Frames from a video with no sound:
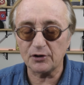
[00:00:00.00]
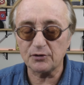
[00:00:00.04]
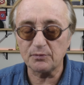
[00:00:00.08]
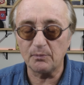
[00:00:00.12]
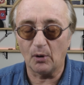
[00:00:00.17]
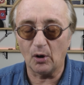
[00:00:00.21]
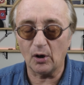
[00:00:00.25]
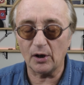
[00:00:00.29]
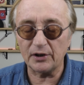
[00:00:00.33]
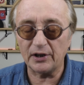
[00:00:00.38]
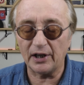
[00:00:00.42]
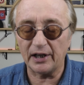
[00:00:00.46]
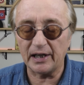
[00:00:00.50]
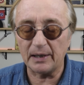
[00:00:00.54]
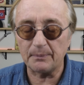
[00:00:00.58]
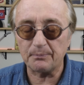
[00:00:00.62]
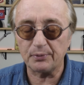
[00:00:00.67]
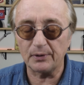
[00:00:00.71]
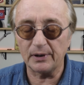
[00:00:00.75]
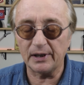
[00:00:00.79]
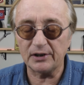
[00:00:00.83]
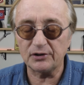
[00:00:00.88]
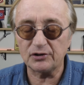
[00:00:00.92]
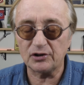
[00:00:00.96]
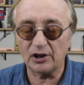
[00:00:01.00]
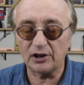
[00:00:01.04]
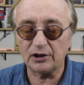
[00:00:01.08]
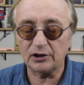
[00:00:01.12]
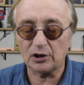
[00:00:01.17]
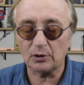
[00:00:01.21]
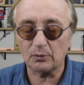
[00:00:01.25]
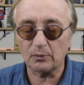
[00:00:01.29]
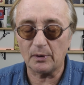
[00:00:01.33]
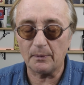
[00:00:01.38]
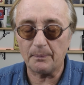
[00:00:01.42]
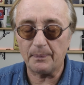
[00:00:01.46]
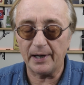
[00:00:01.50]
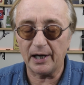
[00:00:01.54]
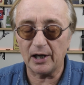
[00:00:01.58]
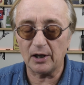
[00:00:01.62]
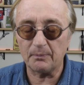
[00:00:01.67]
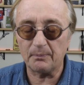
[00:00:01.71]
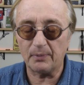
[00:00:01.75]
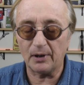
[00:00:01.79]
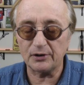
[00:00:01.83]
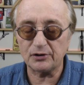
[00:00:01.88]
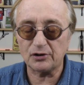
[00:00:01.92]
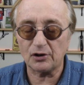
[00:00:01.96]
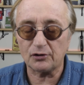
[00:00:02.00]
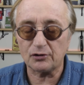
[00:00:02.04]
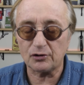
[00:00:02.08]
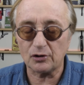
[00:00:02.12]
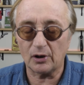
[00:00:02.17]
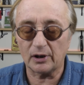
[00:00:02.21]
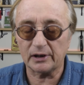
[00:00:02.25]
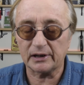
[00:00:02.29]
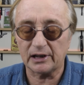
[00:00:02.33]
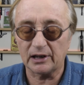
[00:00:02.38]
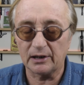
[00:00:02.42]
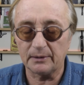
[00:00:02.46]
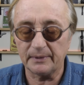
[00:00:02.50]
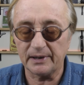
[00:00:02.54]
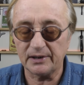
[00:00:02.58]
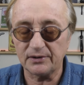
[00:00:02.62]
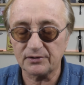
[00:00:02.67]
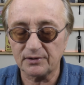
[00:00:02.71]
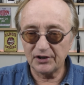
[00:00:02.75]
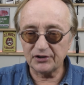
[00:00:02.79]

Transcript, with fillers: more than it brings in to repair budget shortcomings.